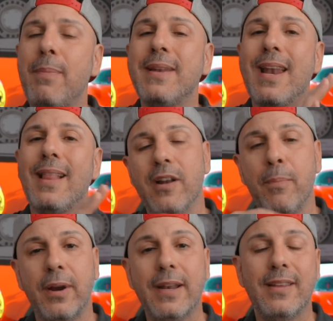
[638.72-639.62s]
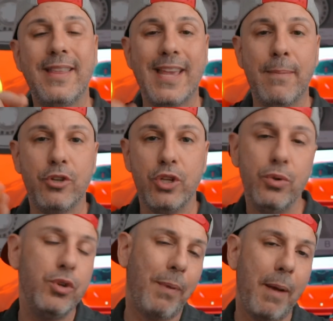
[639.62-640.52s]
not a lot of benefit in upgrading to the
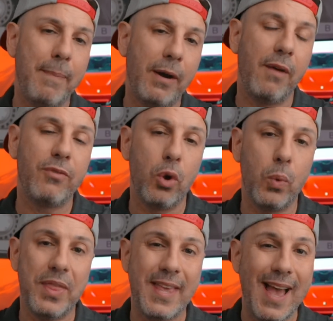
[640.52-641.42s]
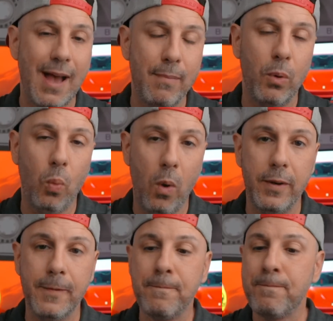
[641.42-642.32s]
M2. You're probably better off going with the
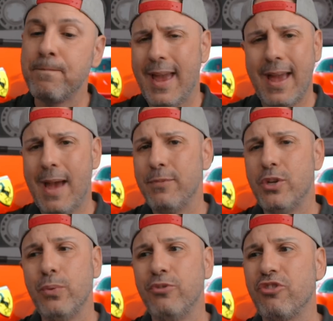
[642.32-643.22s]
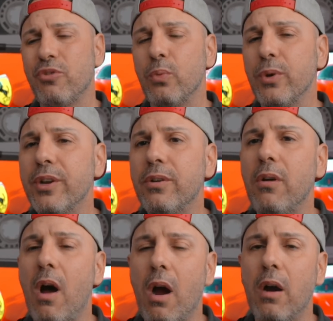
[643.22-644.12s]
M1. M2 is just a real
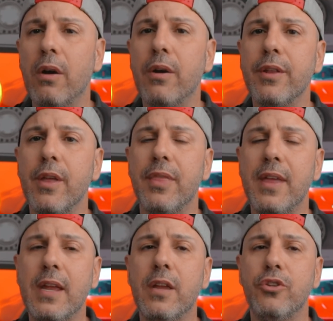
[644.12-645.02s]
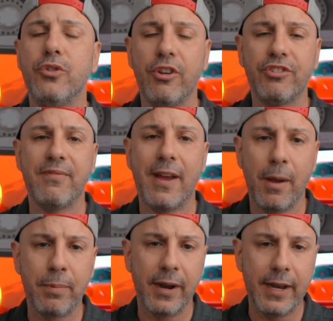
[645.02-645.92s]
hard thing to justify
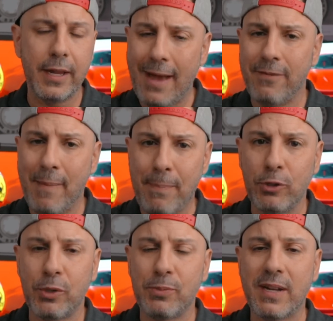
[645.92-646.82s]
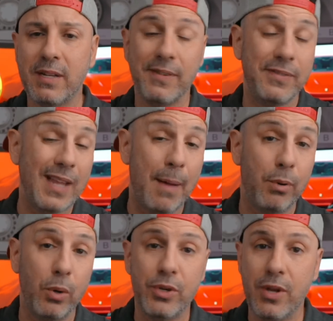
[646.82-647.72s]
upgrading. From Apple's perspective, if it's not
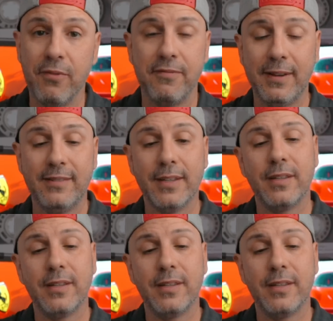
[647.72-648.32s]
broke, don't fix it.